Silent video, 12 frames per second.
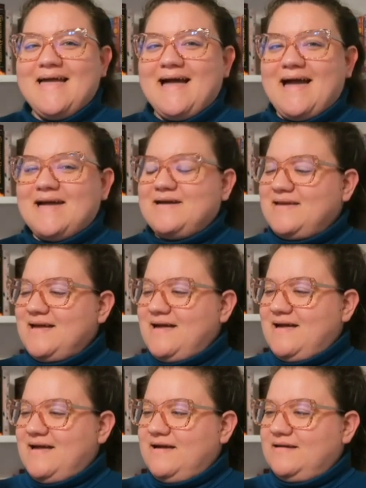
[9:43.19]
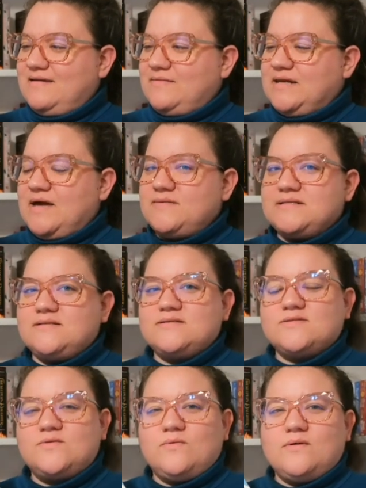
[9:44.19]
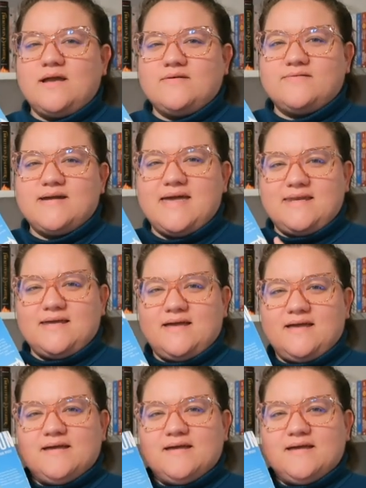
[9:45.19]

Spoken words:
When I was in school, I read